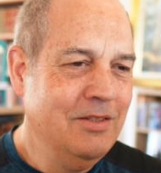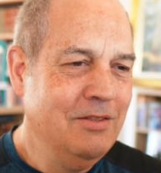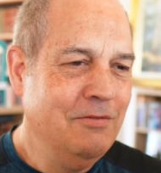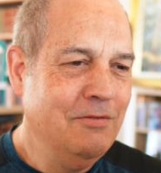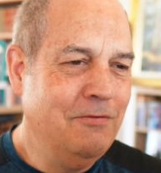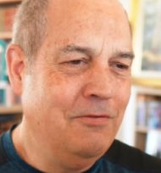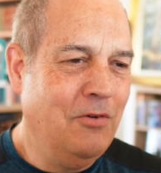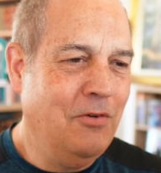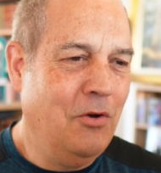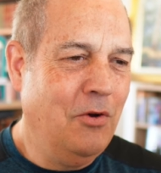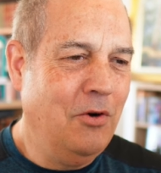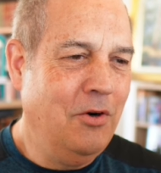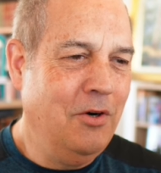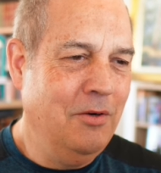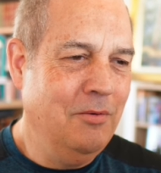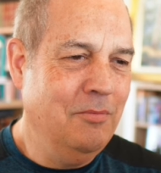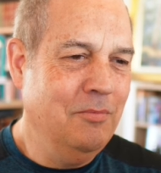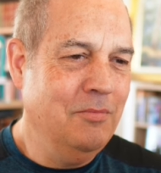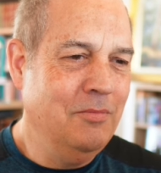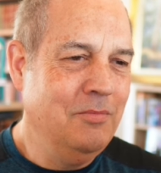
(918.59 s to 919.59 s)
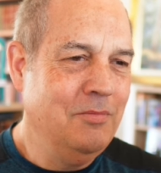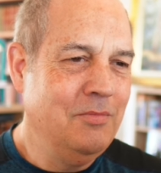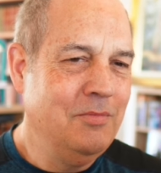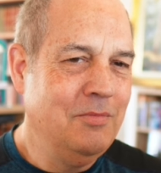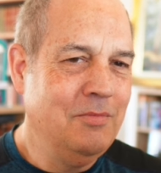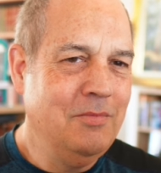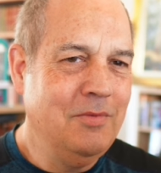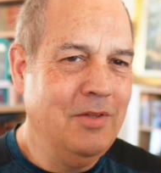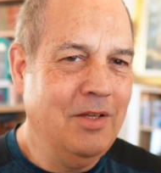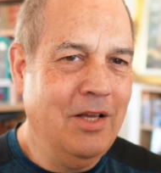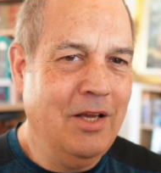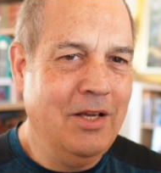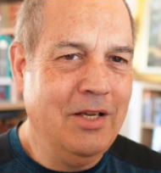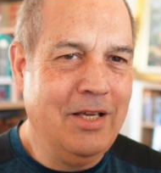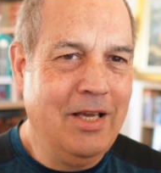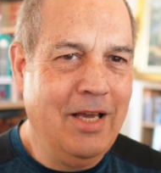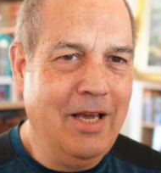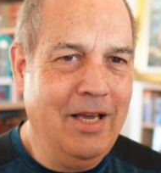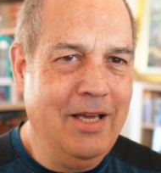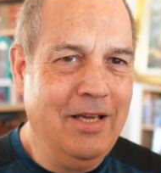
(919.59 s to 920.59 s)
forum
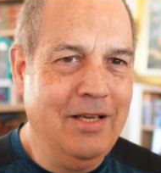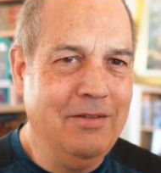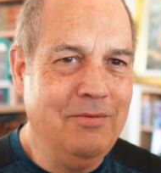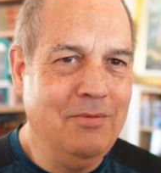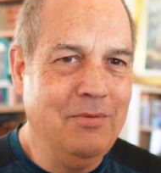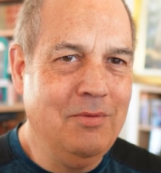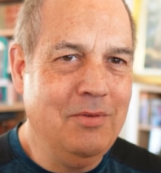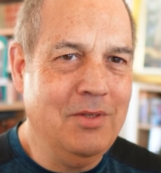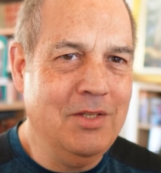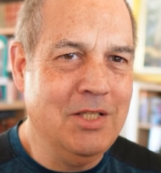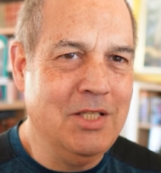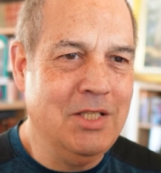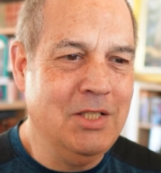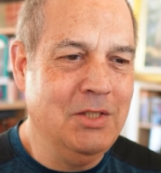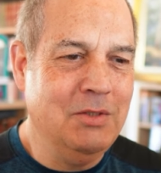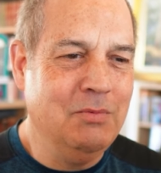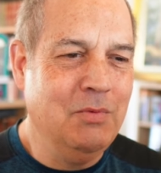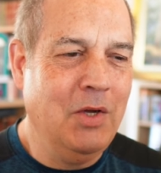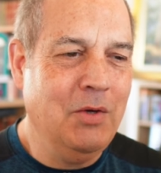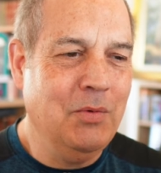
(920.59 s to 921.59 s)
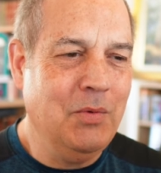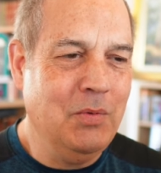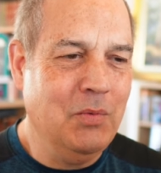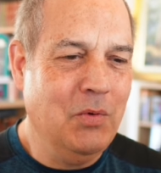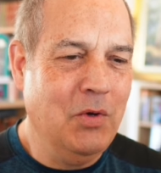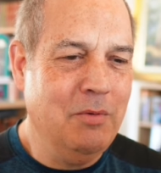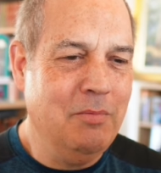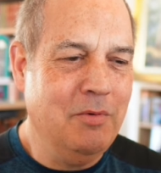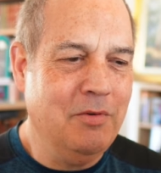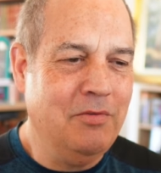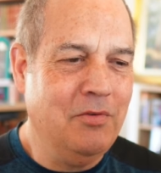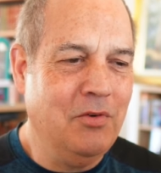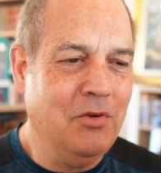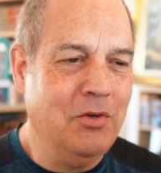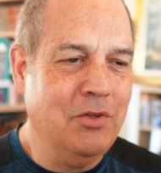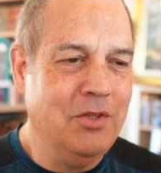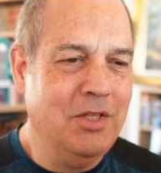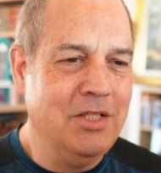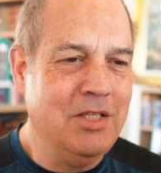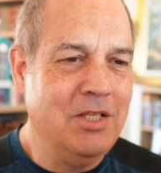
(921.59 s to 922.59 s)
okay, this is where we were
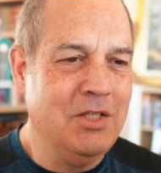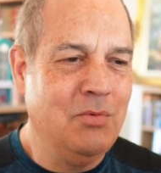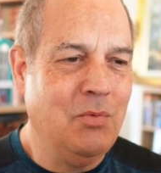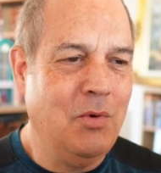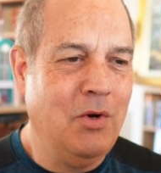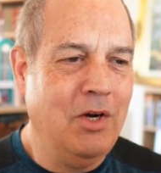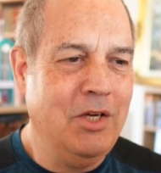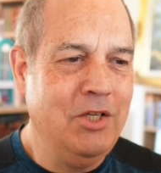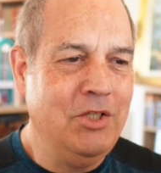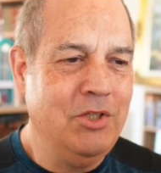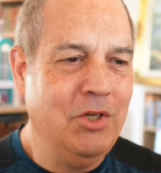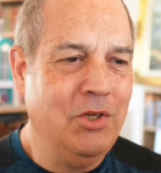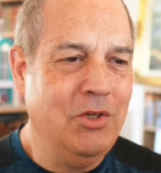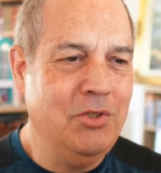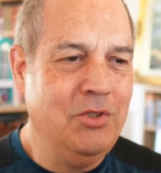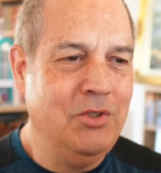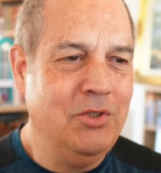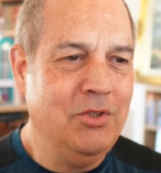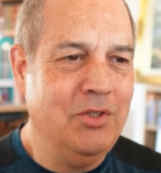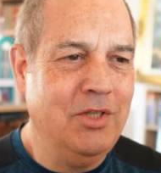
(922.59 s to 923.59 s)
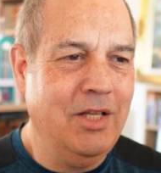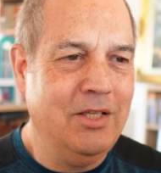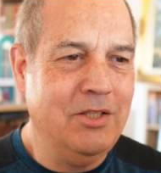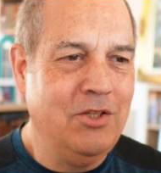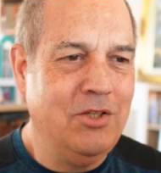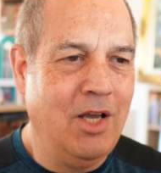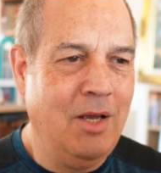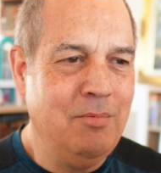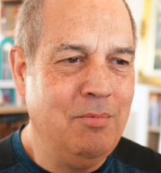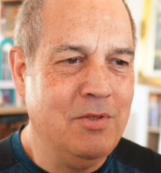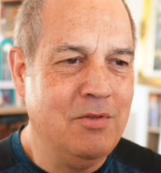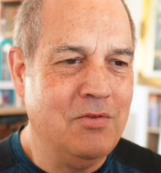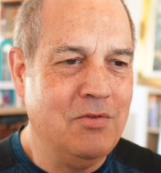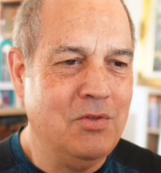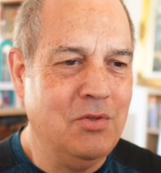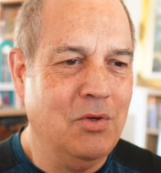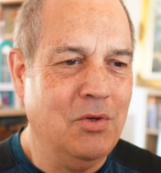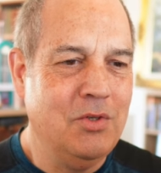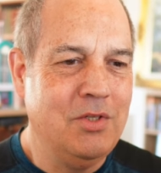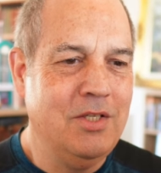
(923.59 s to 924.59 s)
before. This is where I showed you that types of
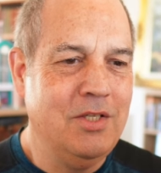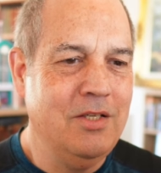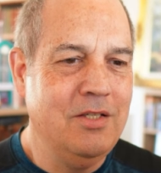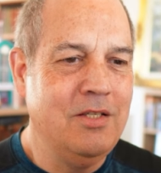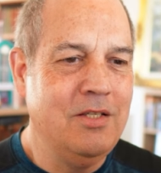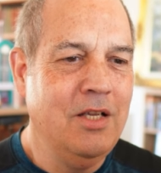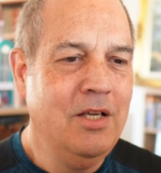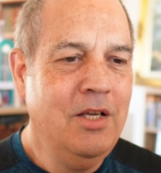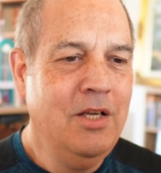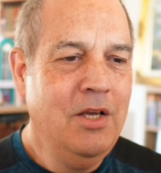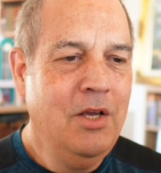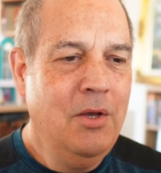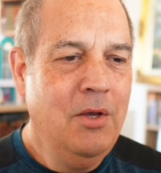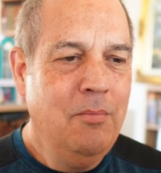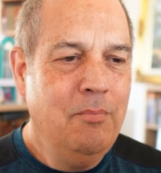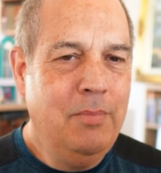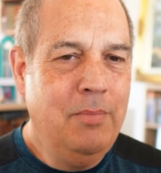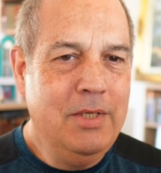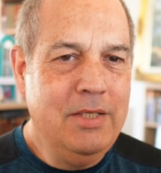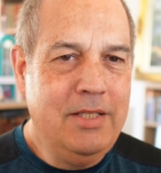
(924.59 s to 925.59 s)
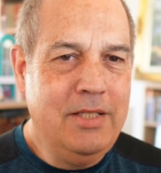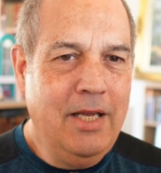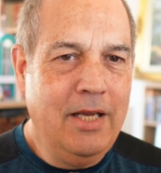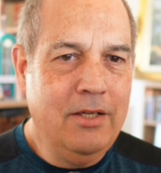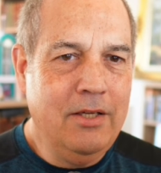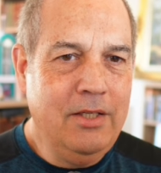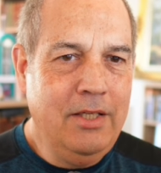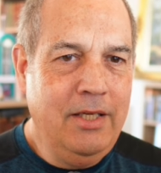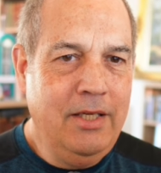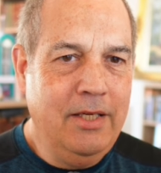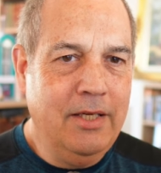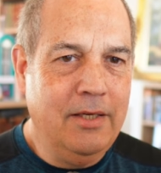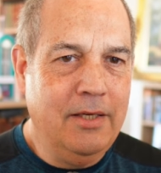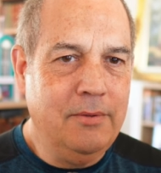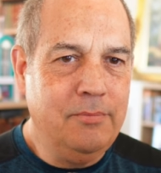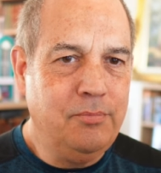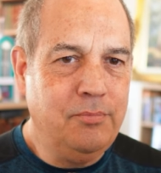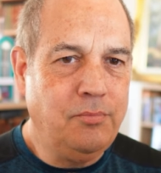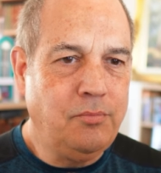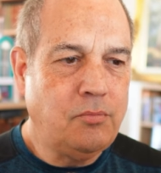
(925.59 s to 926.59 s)
sources. But down
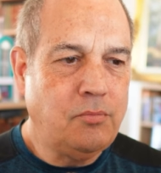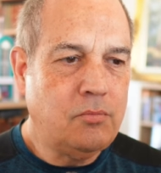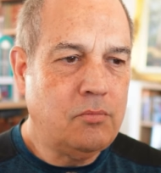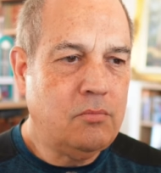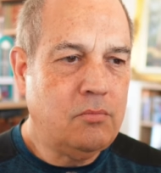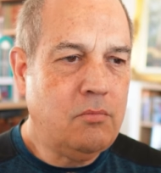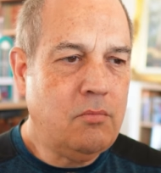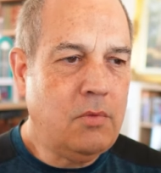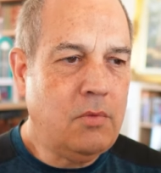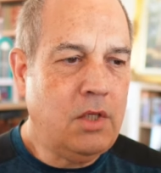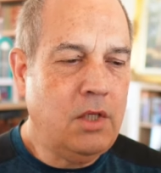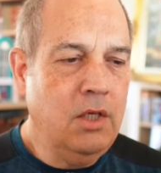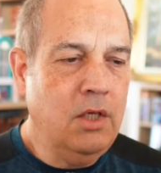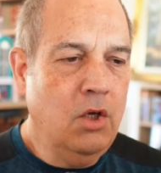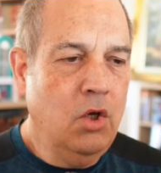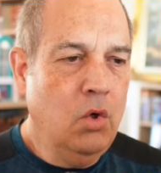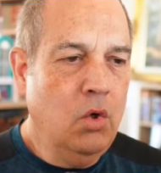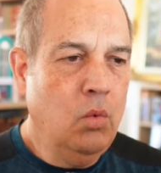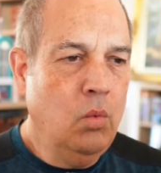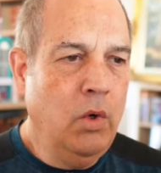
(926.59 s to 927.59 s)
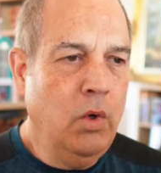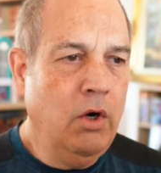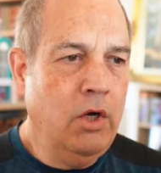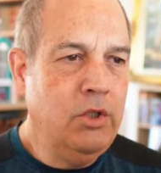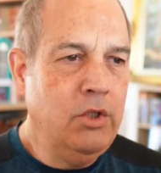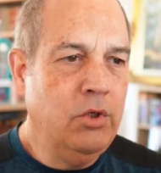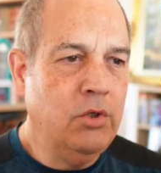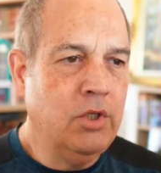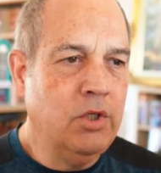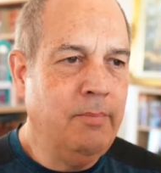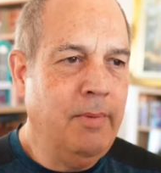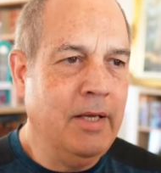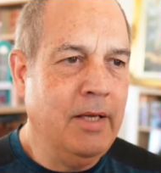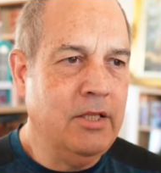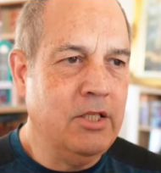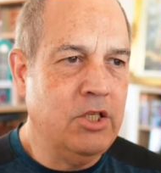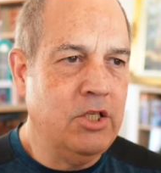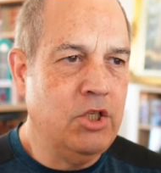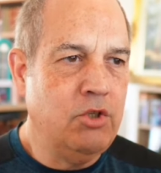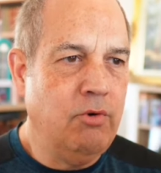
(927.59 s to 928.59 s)
here, where I talk about
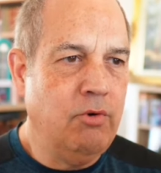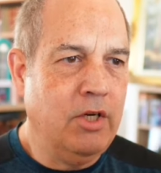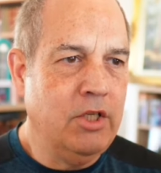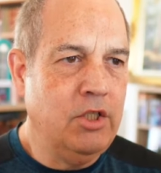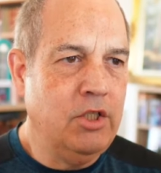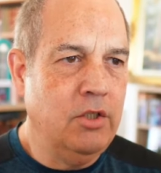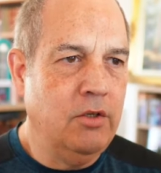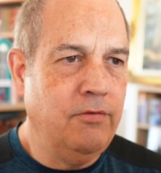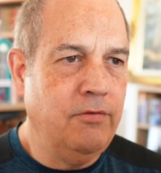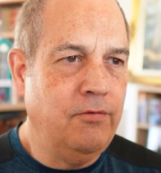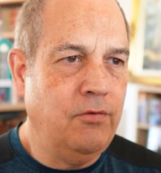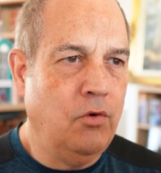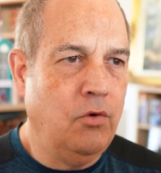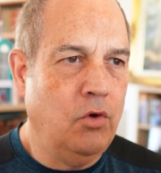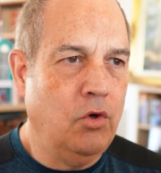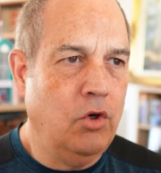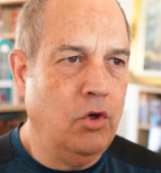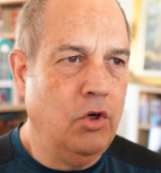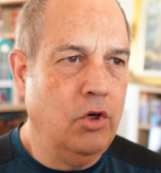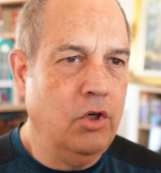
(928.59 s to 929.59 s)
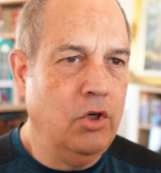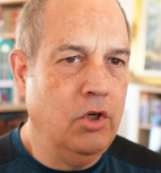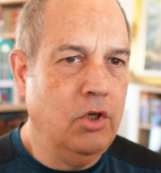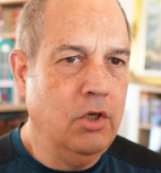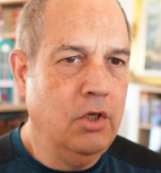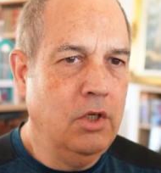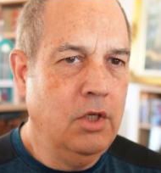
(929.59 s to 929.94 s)
the structure for